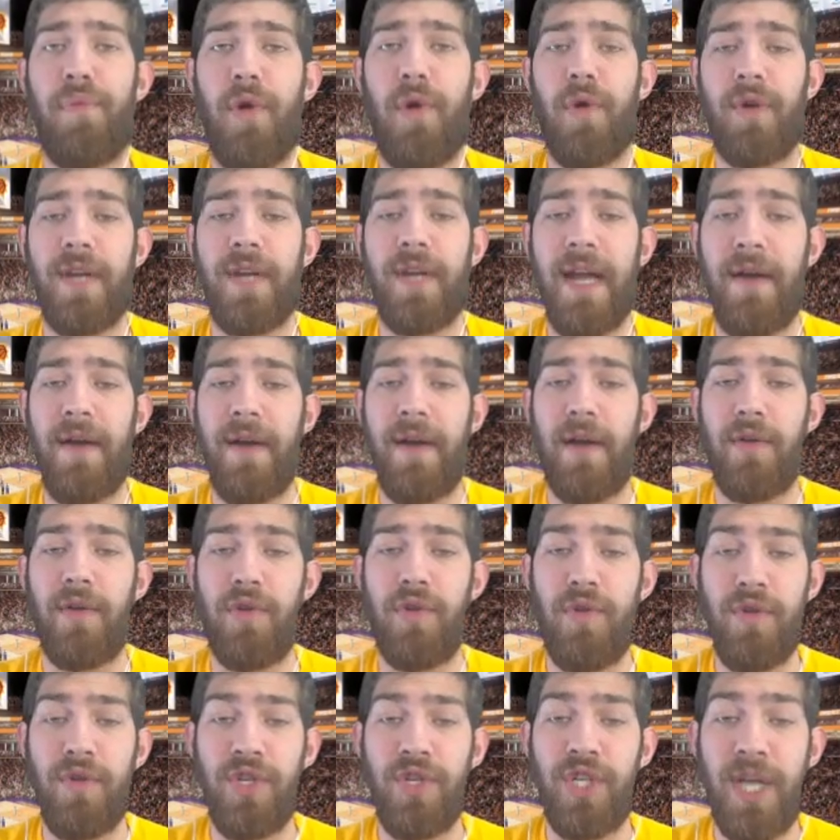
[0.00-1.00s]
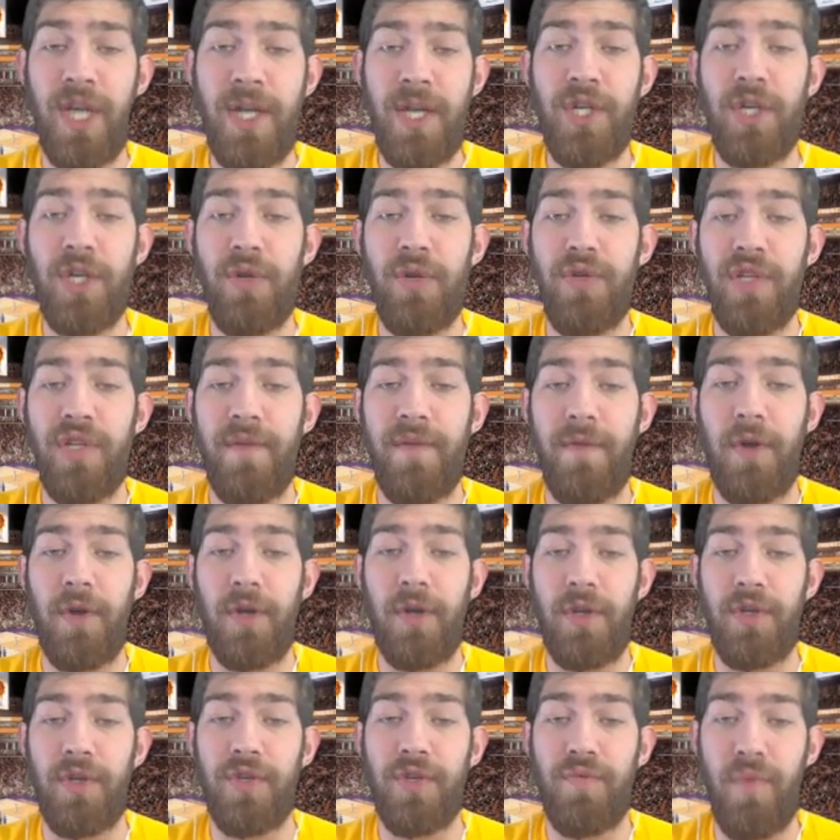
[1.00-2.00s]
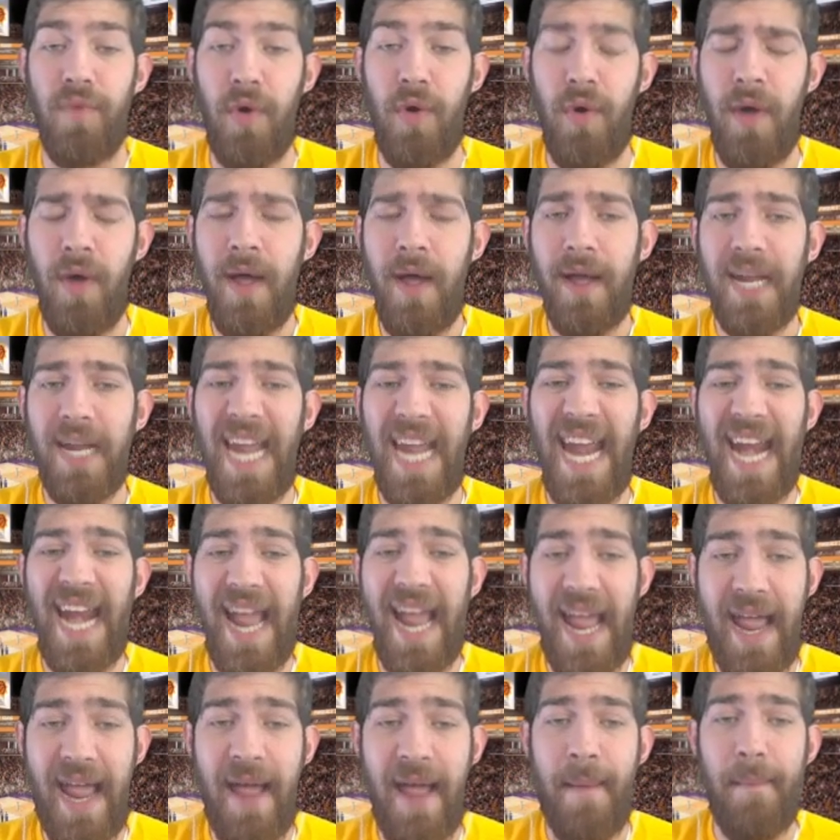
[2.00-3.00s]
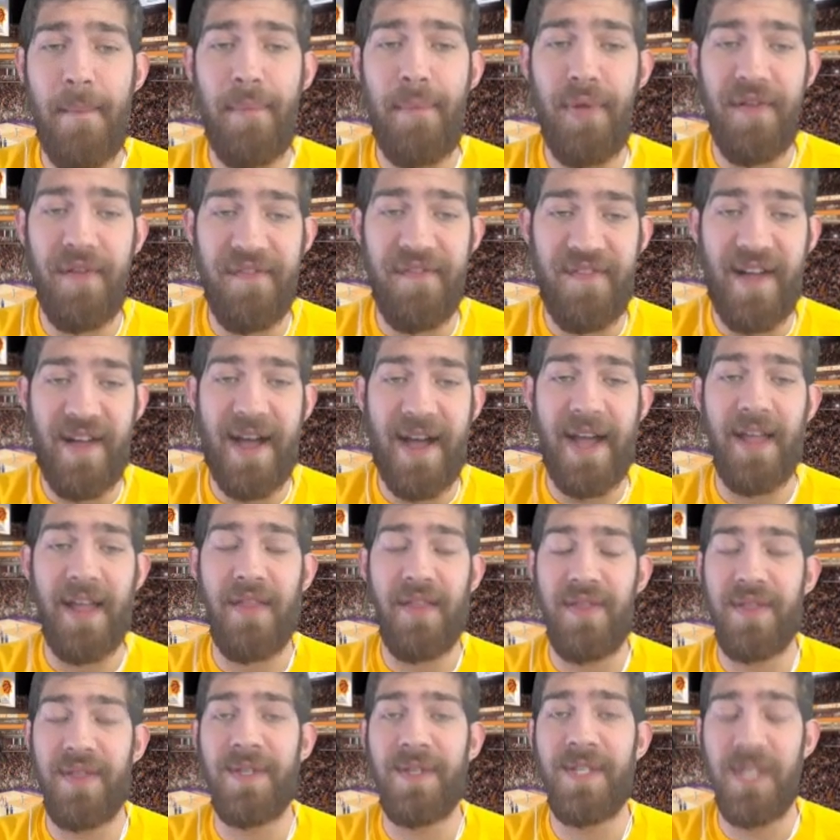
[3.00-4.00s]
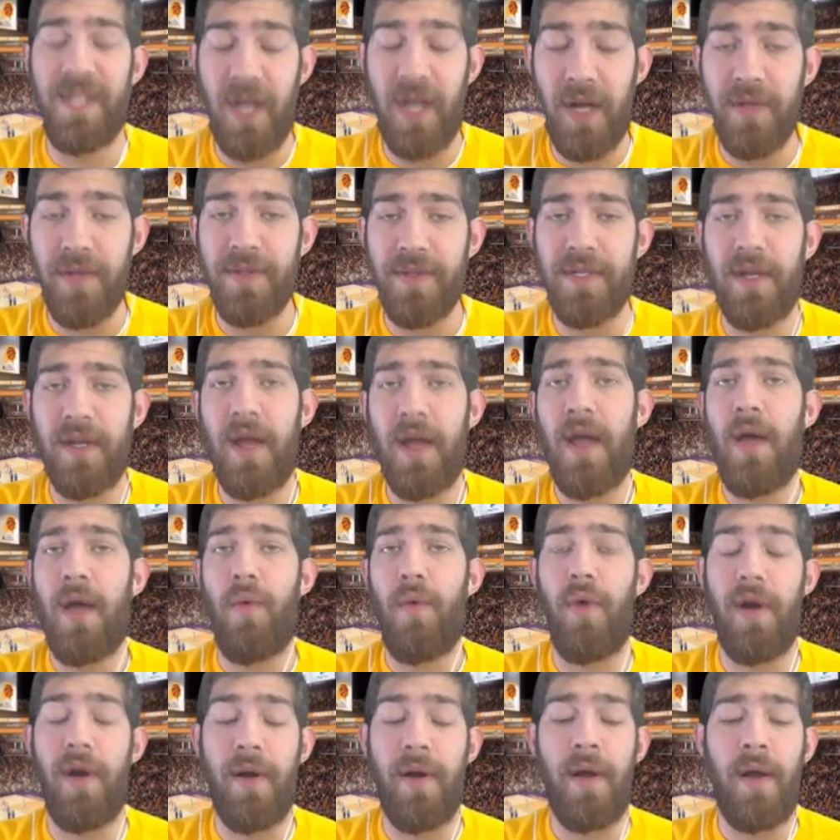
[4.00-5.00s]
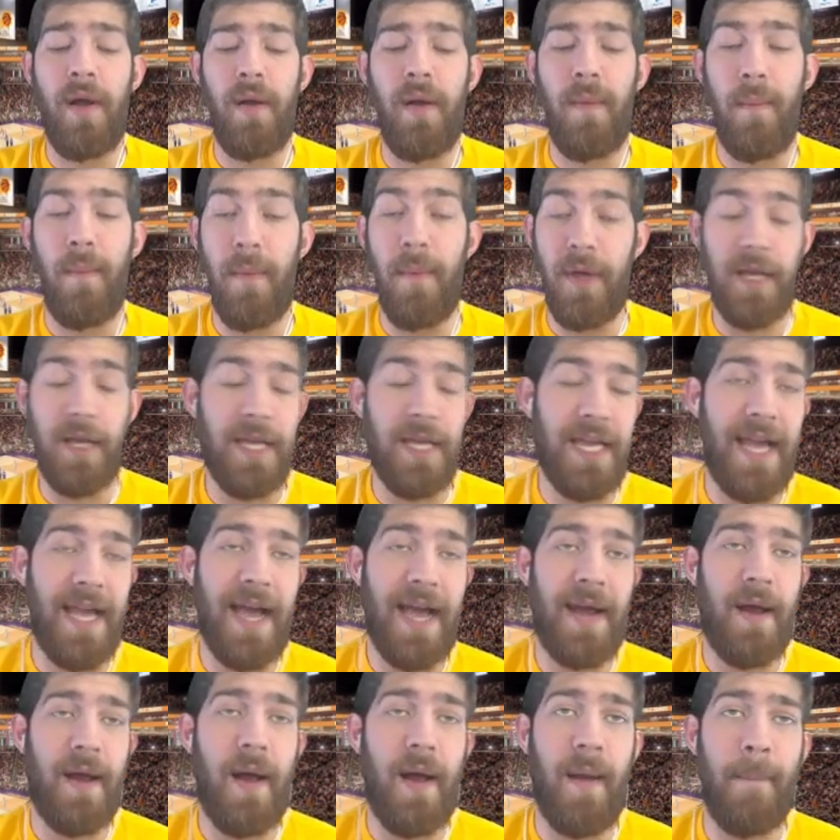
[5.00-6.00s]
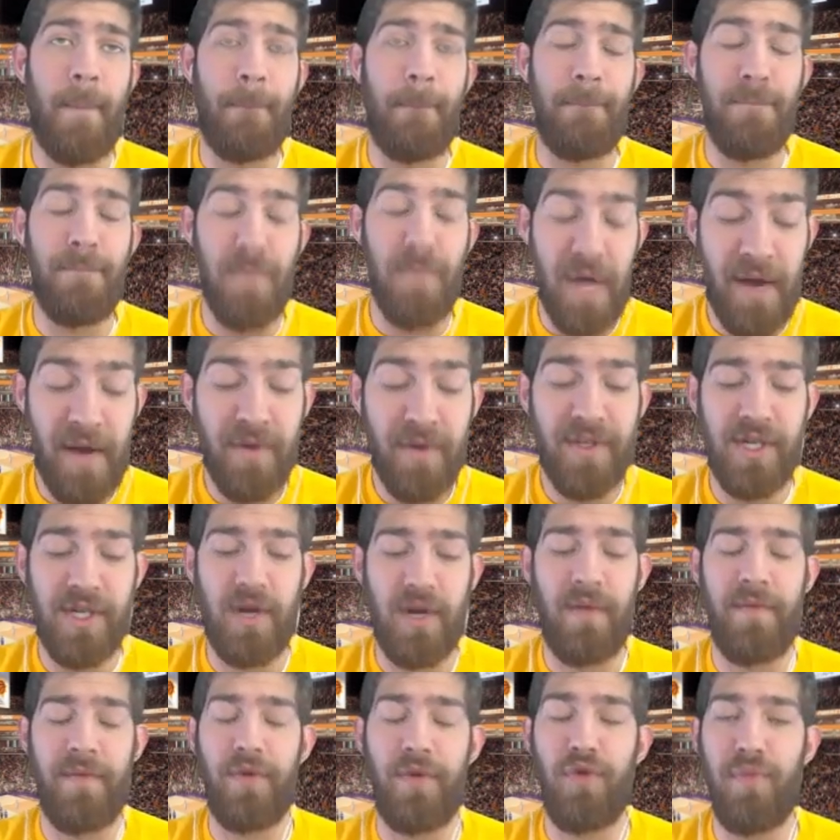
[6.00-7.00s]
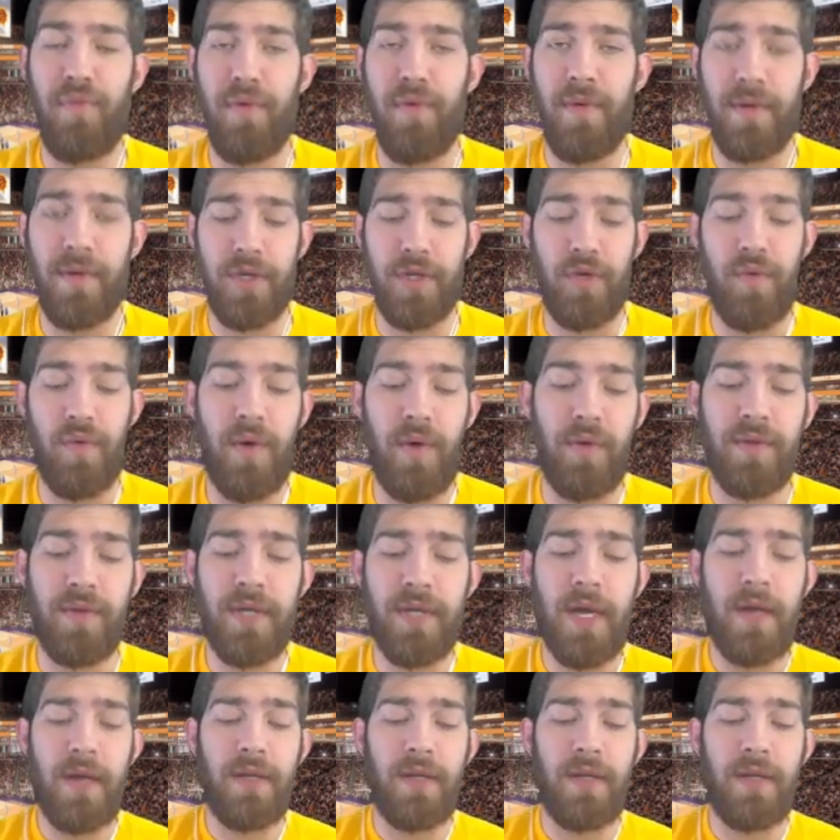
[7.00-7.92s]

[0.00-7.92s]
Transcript: broke down how changing Jusuf Nurkic's role can amplify the Suns, where he had a bunch of numerous quotes